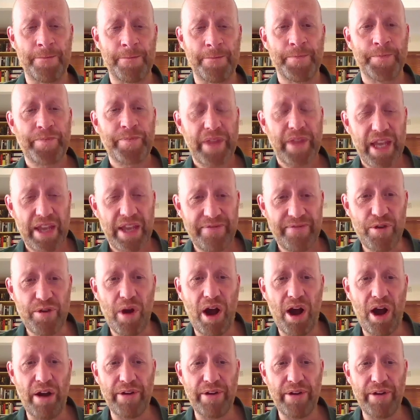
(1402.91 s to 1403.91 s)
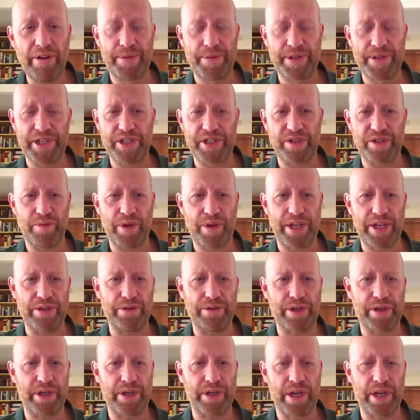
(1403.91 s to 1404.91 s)
If you are in a position where you
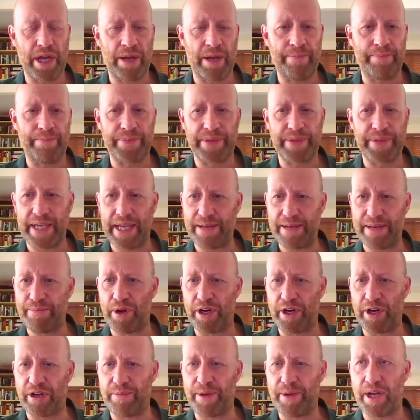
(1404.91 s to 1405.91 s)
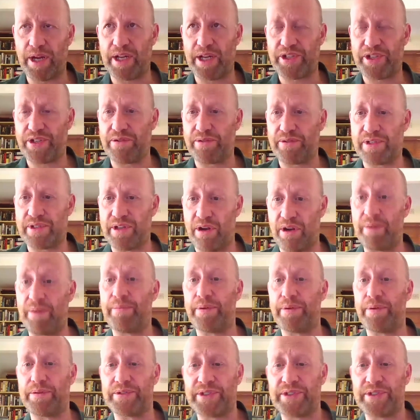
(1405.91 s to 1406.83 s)
can get microbiological samples,